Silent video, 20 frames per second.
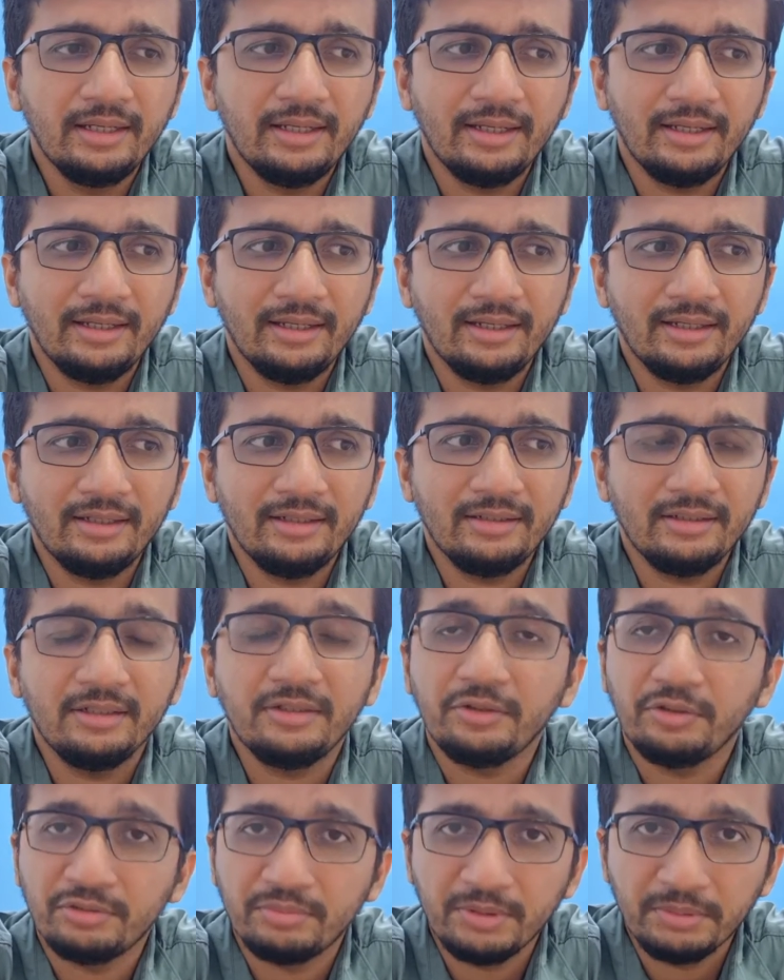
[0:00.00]
and
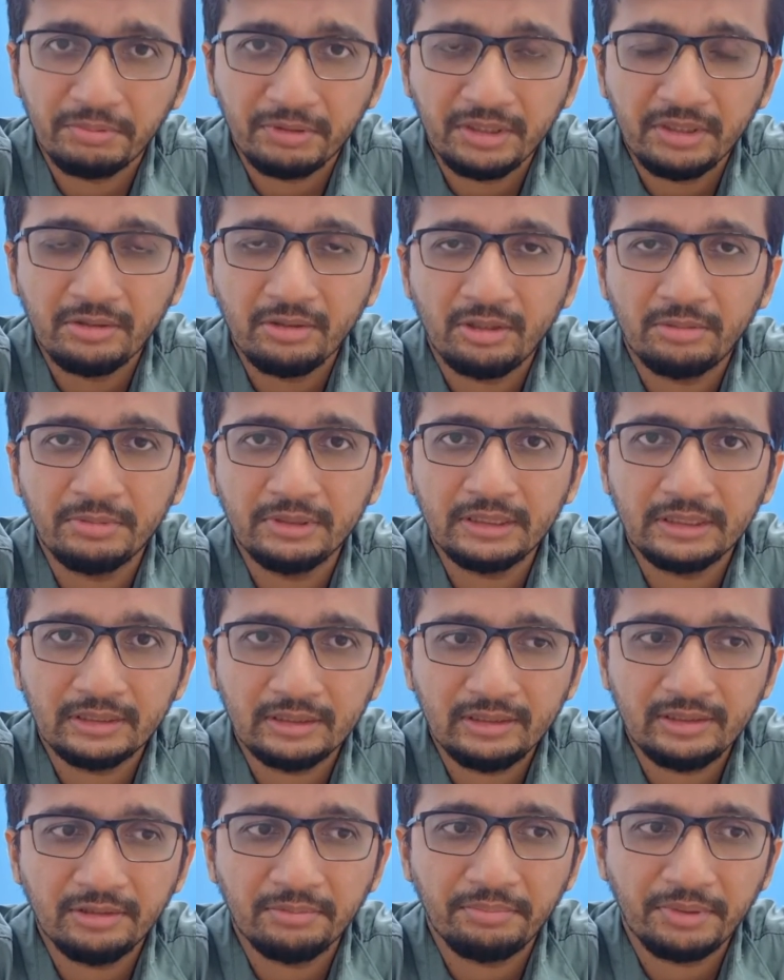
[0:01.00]
it used to be pretty common
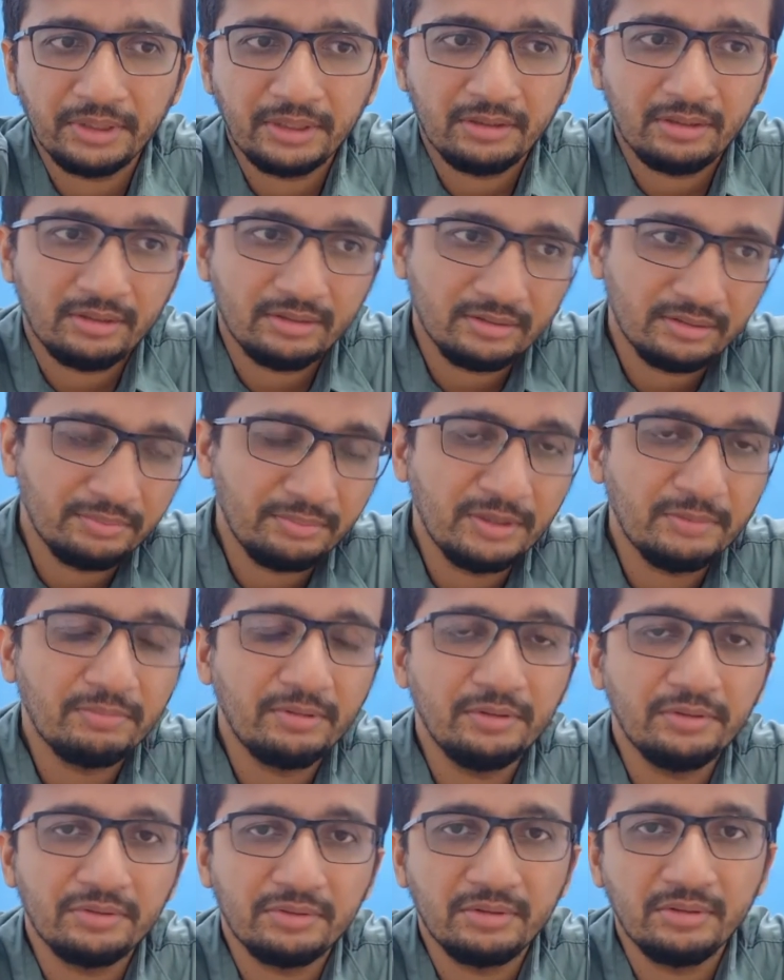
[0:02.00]
earlier because
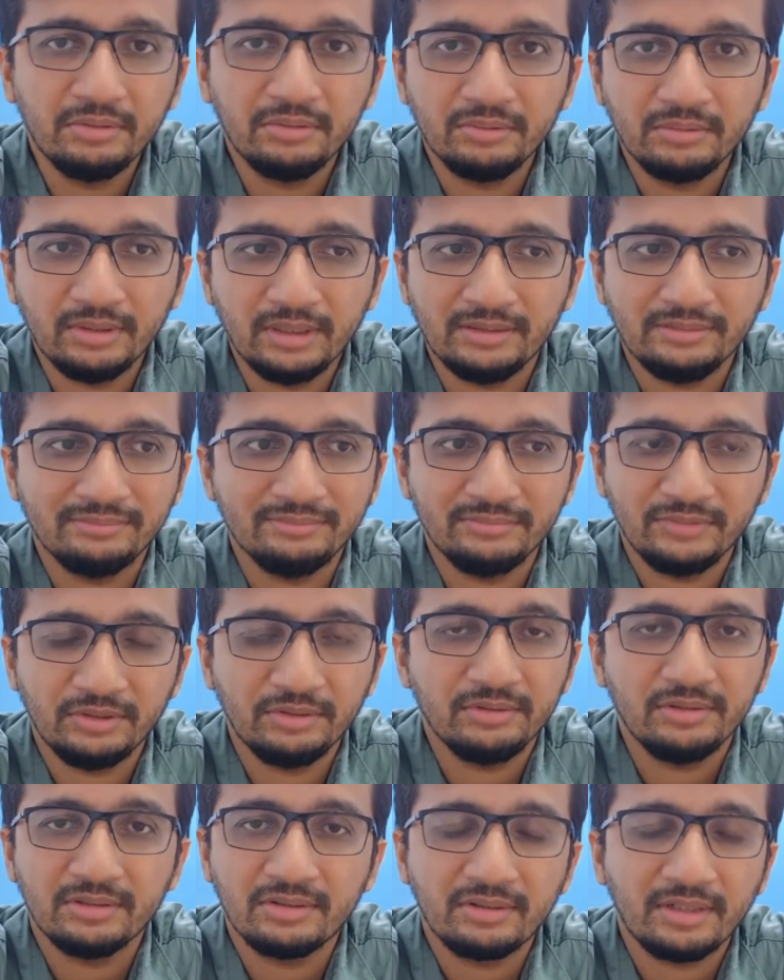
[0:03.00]
people used to do and
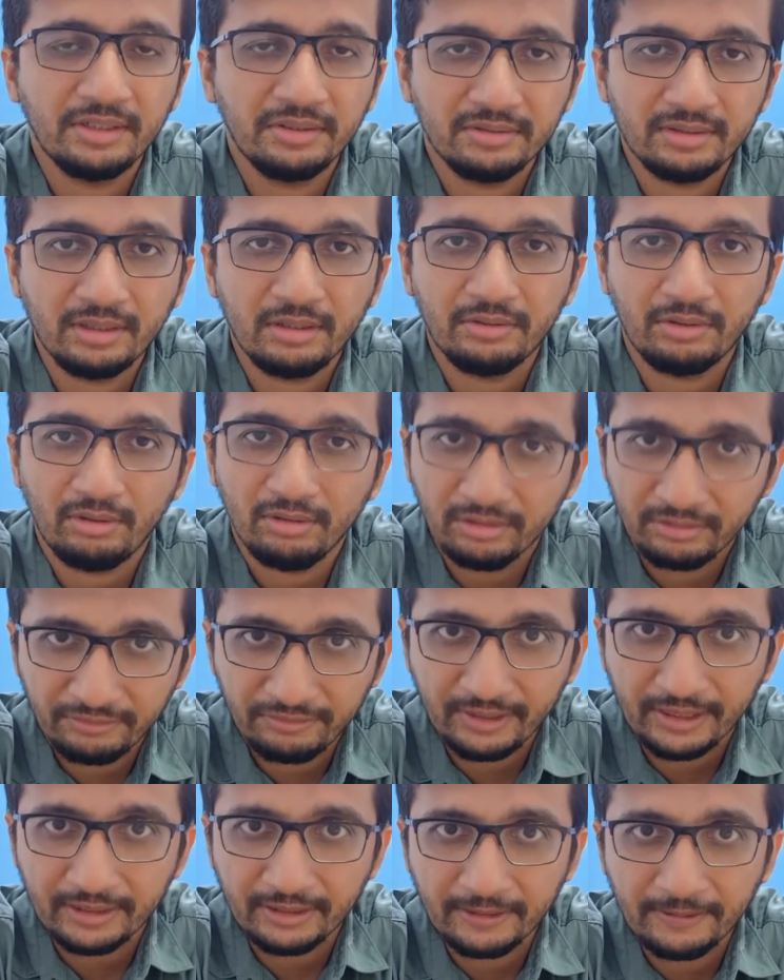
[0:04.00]
just try to suck out all the
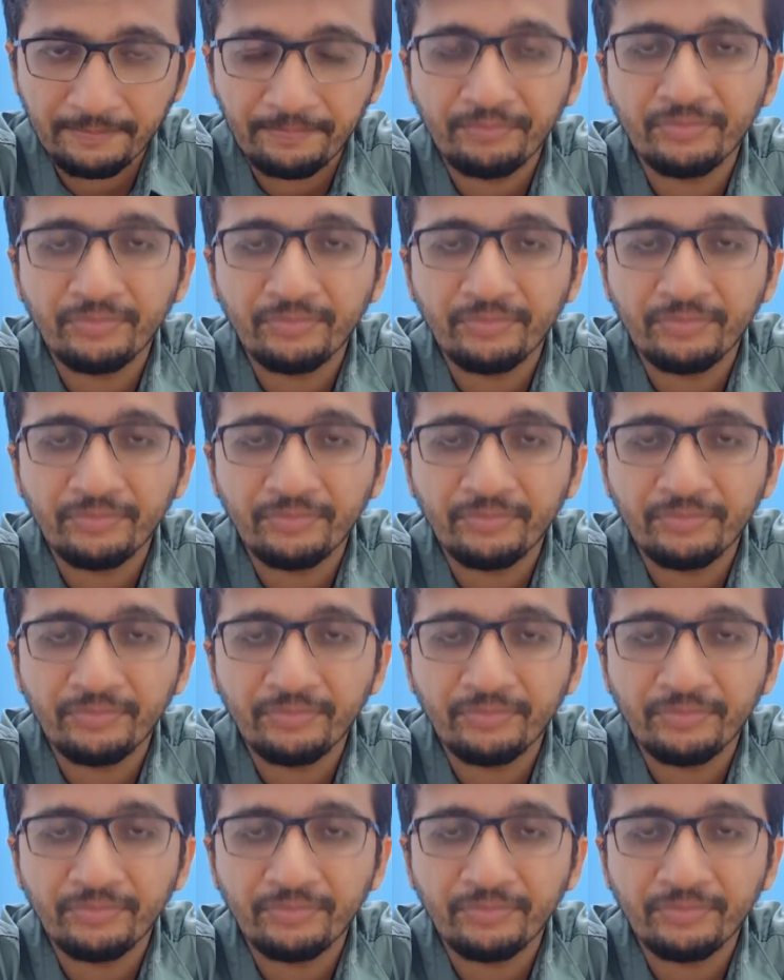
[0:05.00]
fat.